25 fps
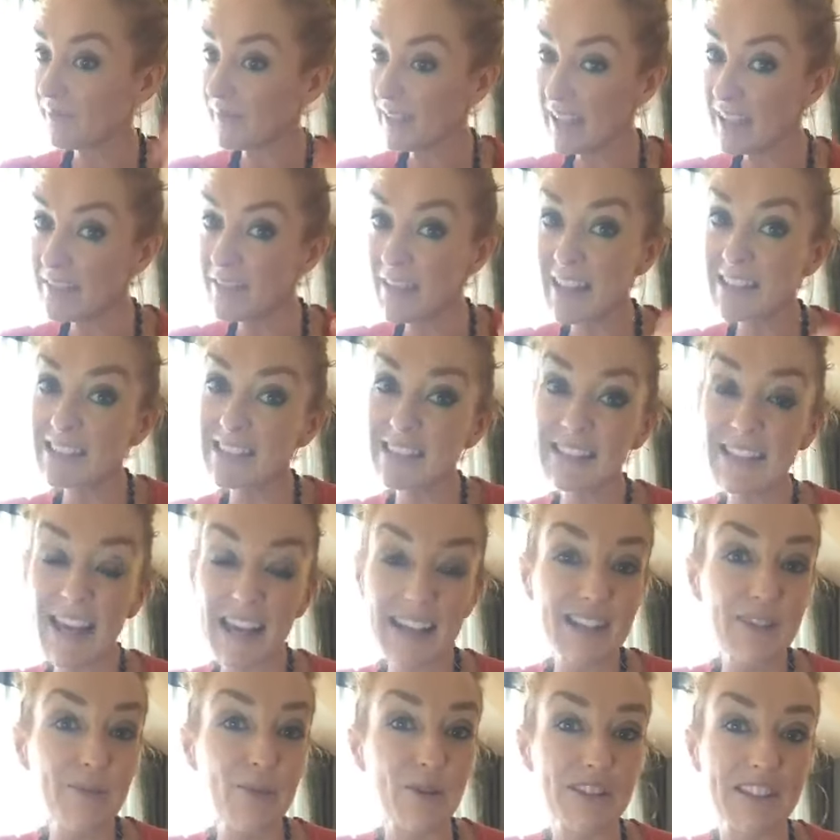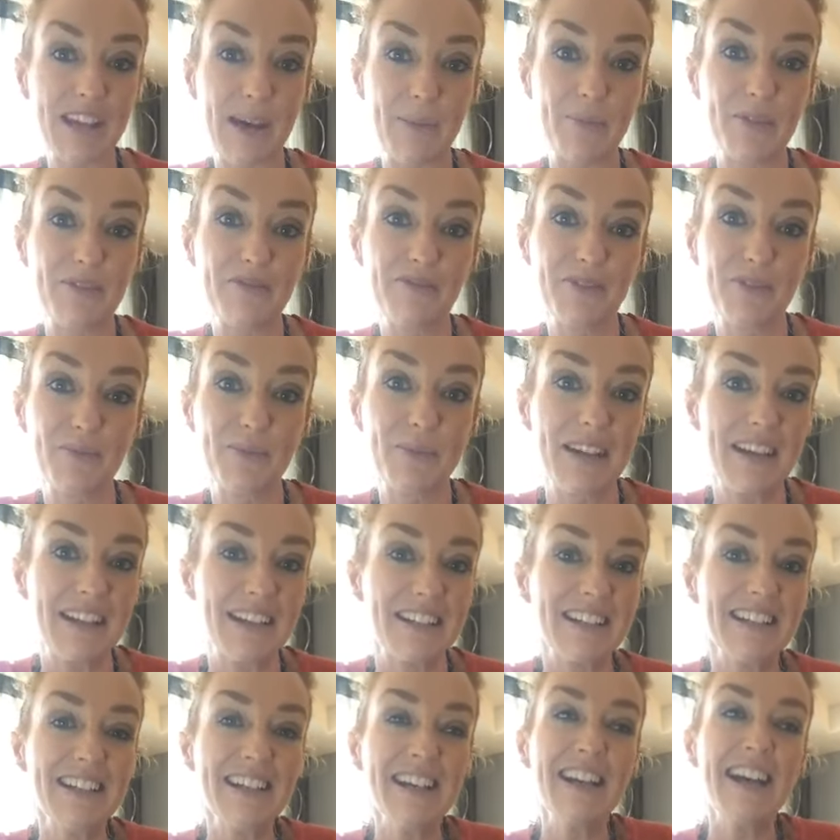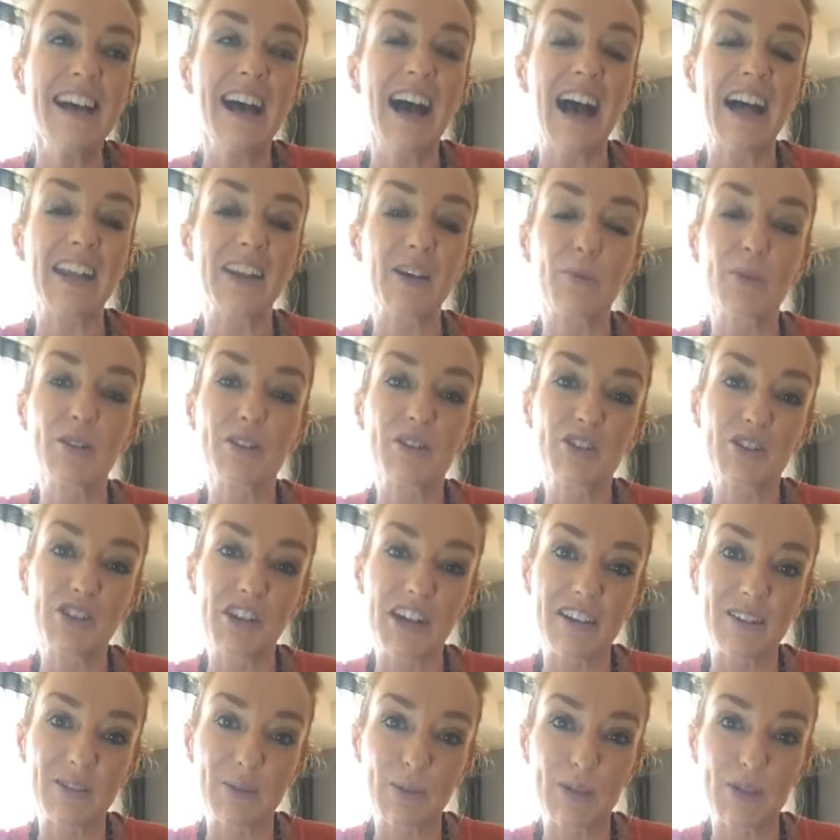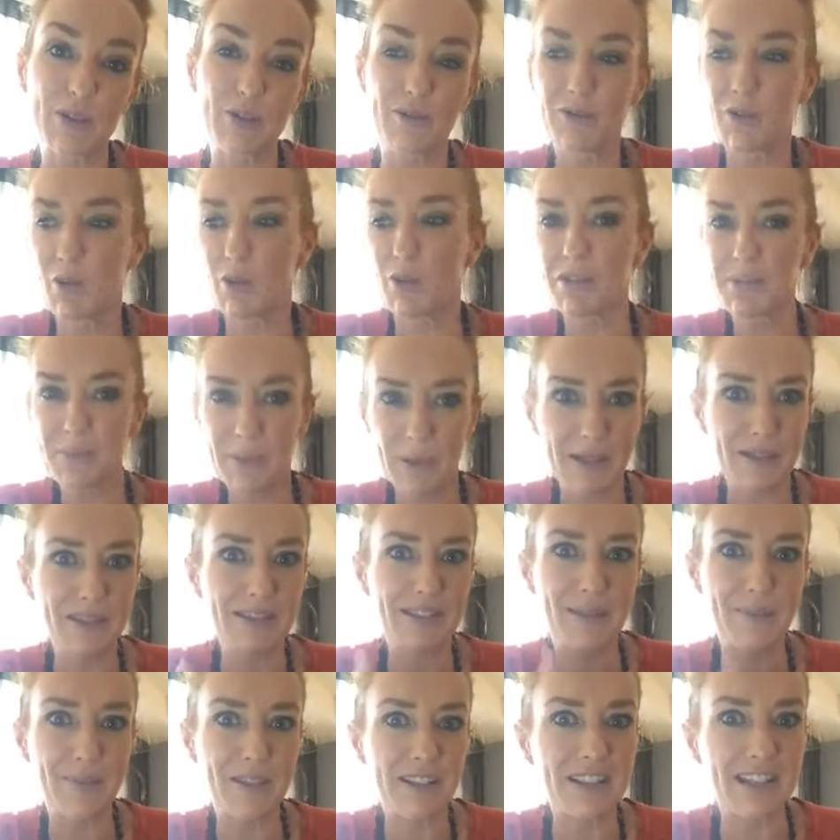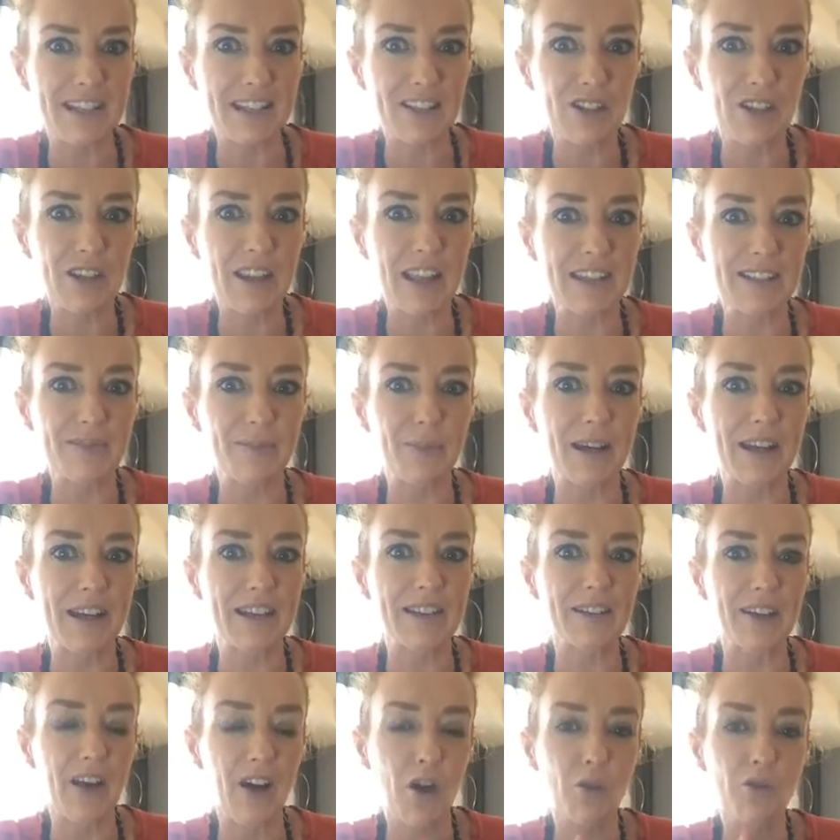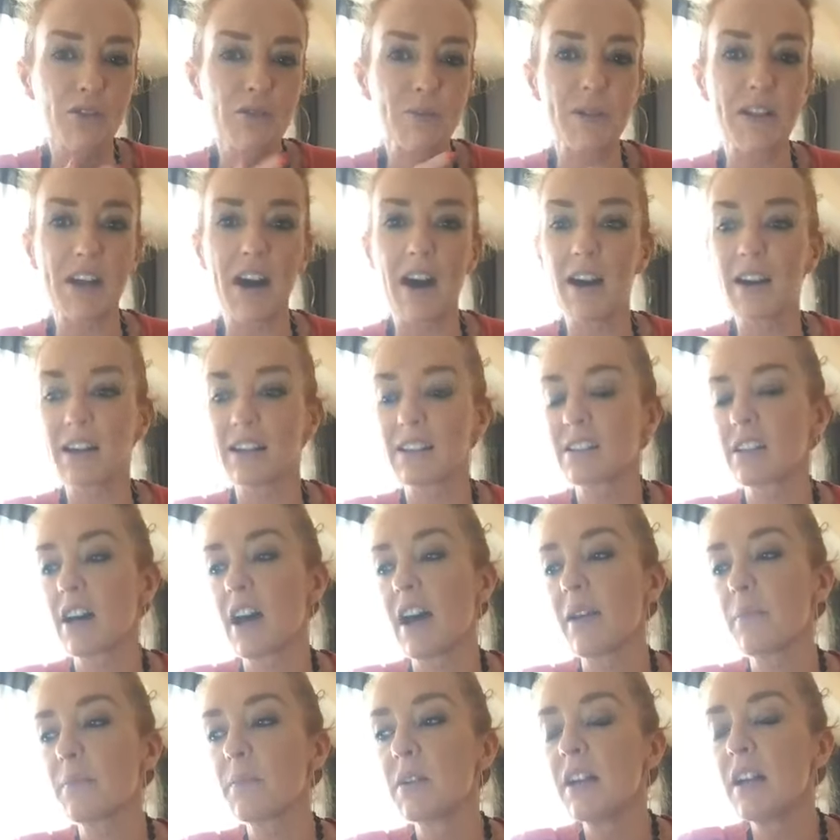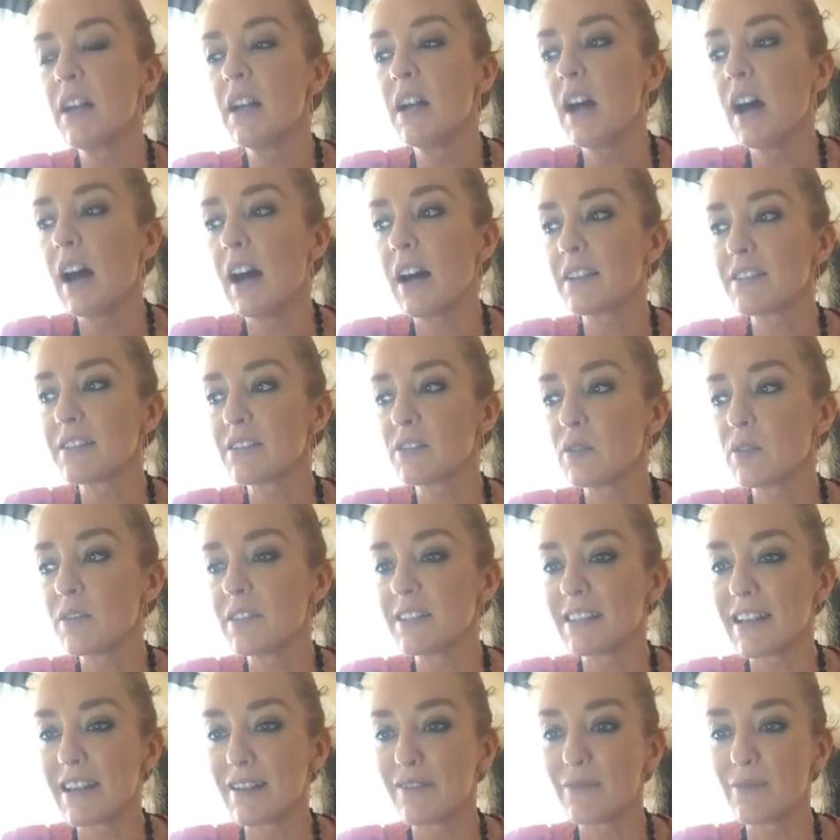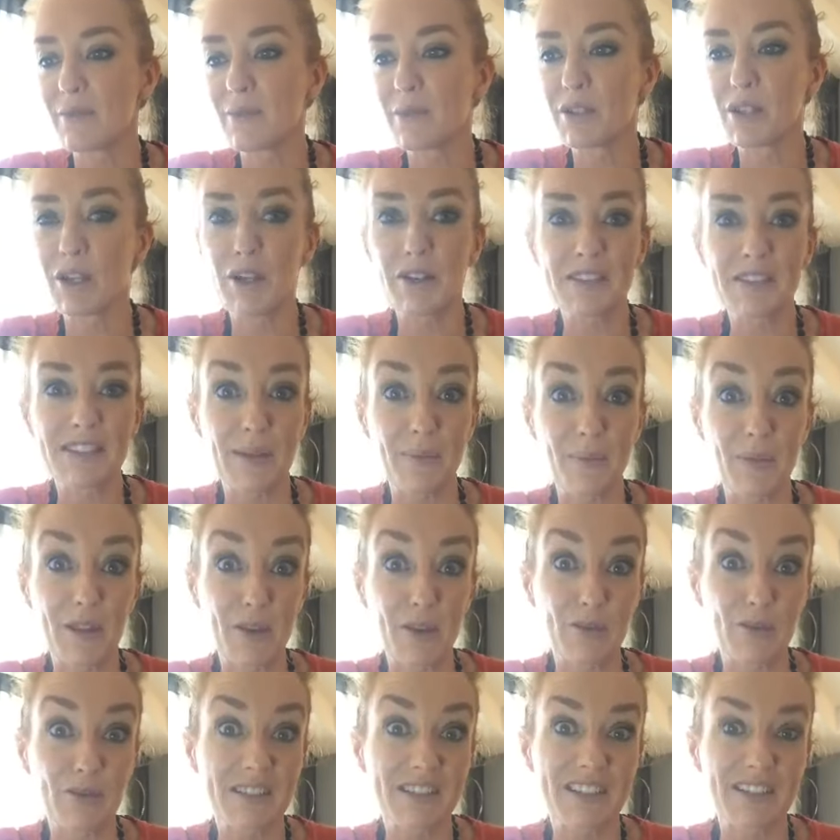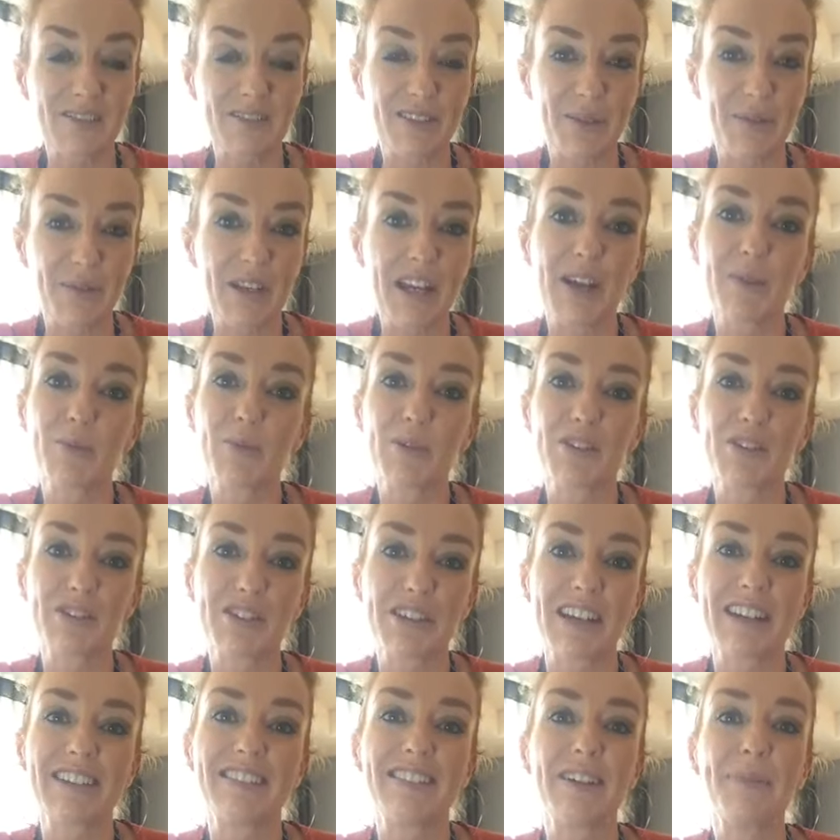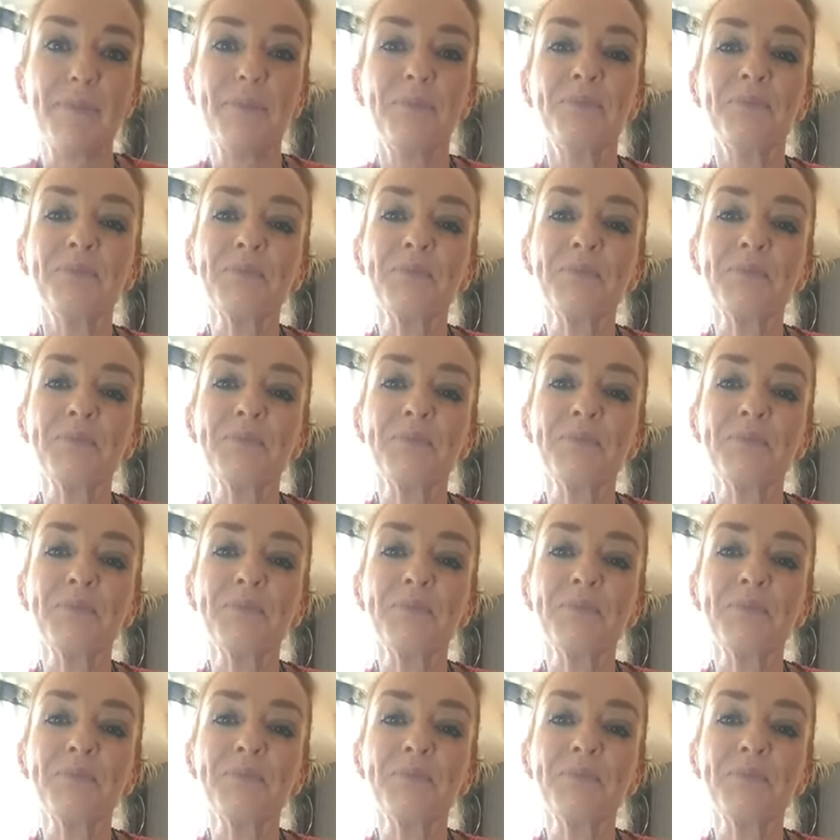And that's exactly what's happened for me, and I want to share it with you, of course, because I'm the teacher. That's my ultimate archetype. As soon as I learn something or receive something, I want to share it.